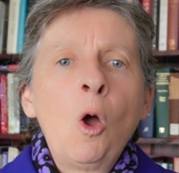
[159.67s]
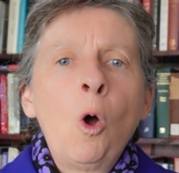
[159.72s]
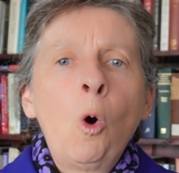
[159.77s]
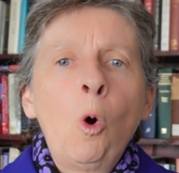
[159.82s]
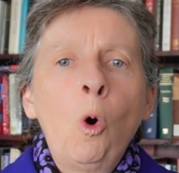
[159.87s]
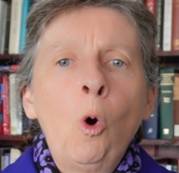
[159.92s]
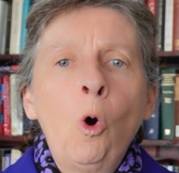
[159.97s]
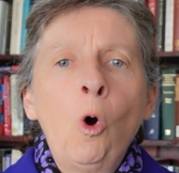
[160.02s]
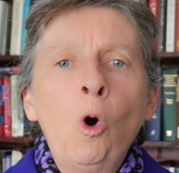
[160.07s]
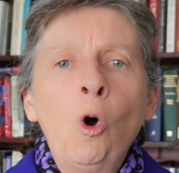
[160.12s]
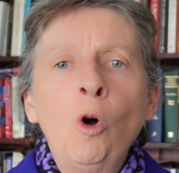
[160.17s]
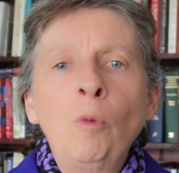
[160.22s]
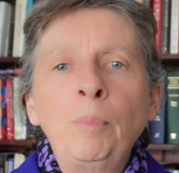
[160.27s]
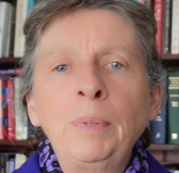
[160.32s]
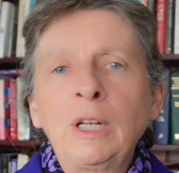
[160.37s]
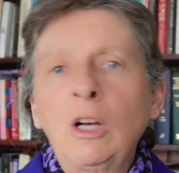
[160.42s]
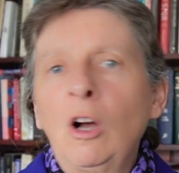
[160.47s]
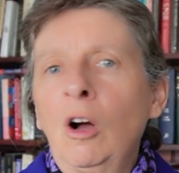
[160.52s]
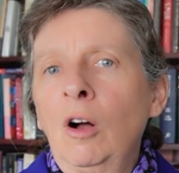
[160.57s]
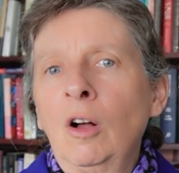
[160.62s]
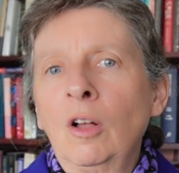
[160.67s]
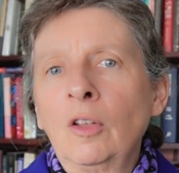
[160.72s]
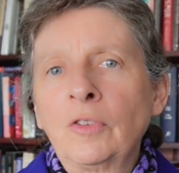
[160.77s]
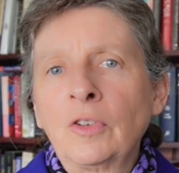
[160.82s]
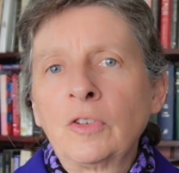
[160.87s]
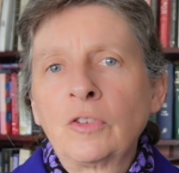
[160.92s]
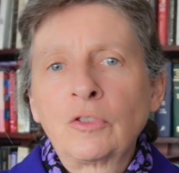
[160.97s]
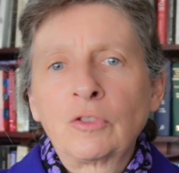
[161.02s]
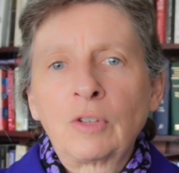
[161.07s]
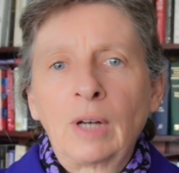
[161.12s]
or because
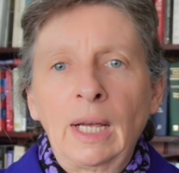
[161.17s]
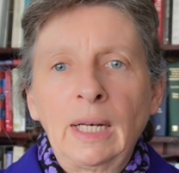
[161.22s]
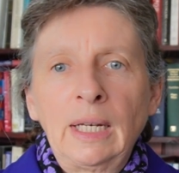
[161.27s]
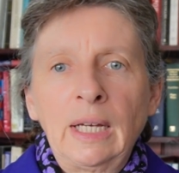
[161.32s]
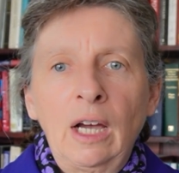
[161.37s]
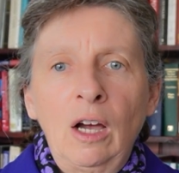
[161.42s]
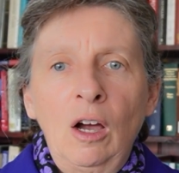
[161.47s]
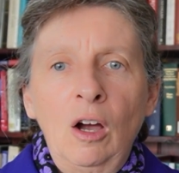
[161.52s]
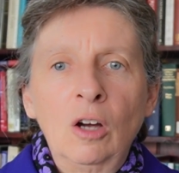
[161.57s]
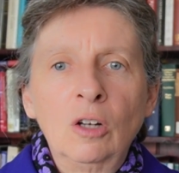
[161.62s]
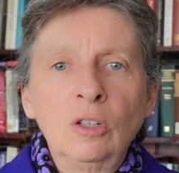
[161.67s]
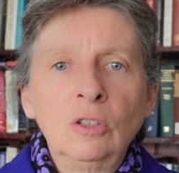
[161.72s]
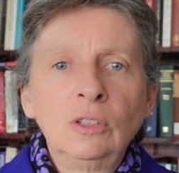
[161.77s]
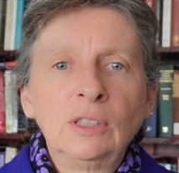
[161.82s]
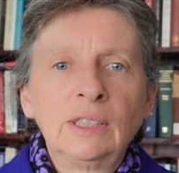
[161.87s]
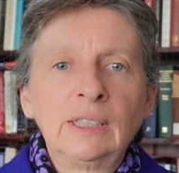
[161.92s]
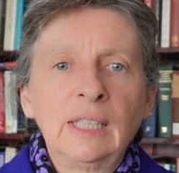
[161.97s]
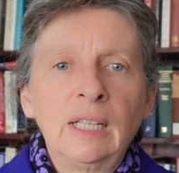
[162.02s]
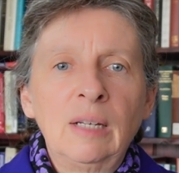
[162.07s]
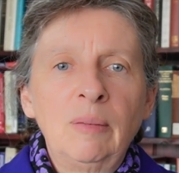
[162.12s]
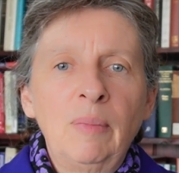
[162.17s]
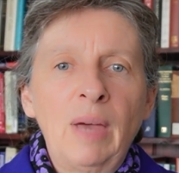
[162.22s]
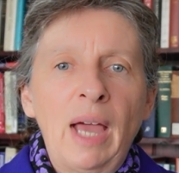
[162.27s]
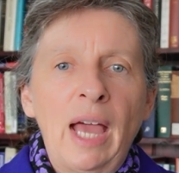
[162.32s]
Australia owes them